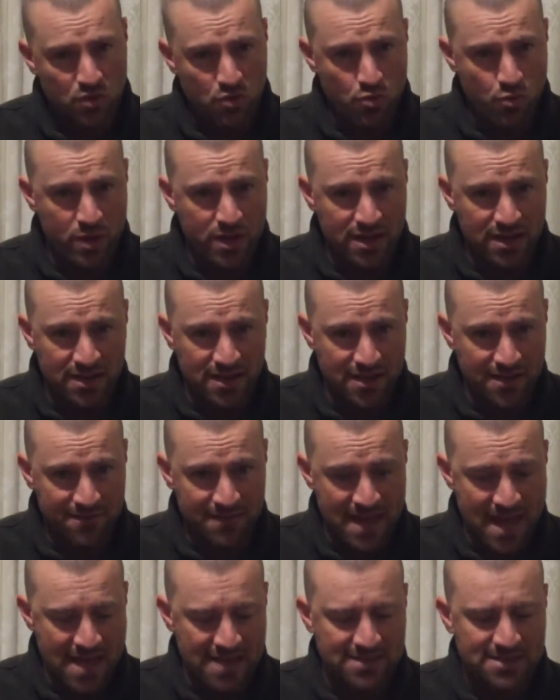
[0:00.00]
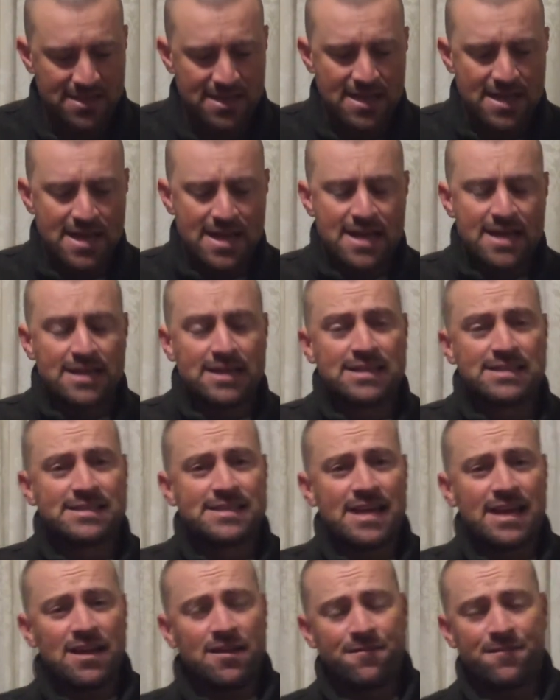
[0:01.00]
we can leave that. The
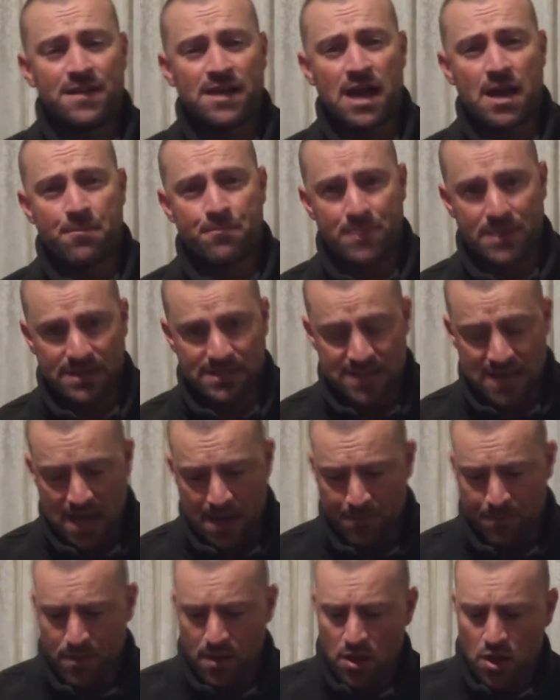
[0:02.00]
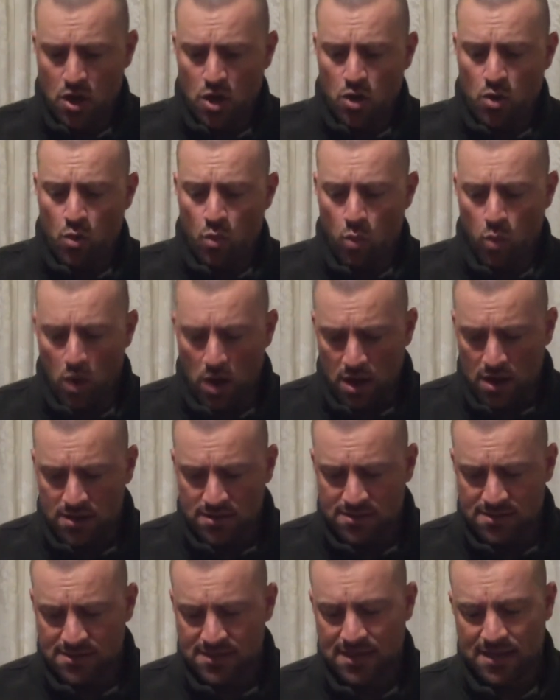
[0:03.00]
second thing I picked up
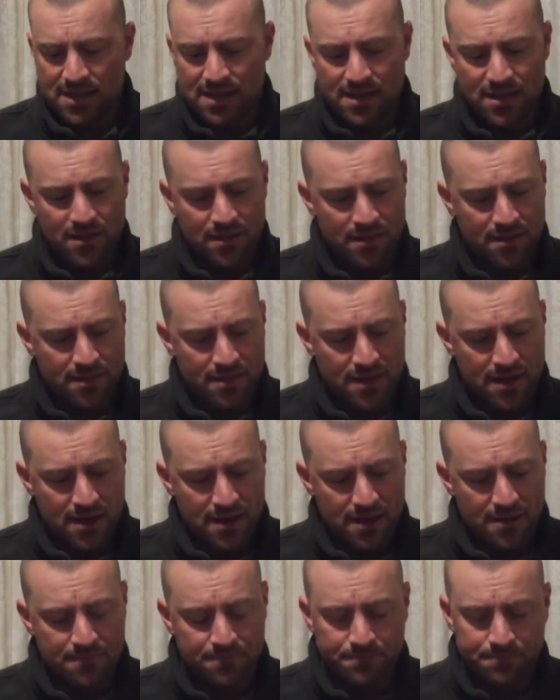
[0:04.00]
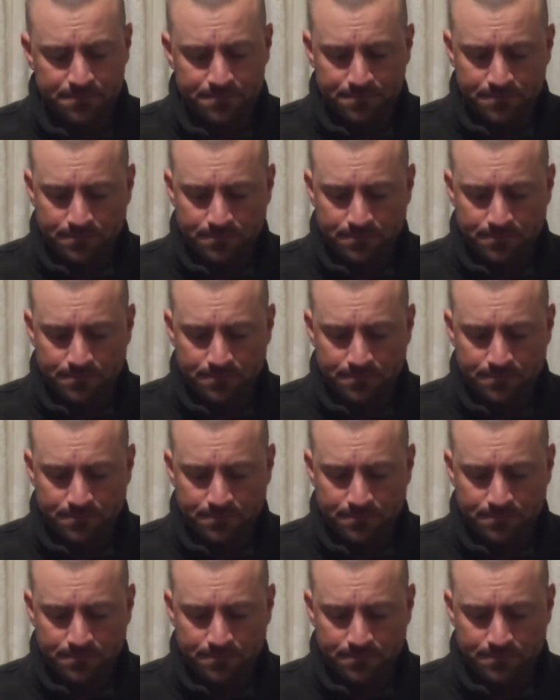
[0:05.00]
was the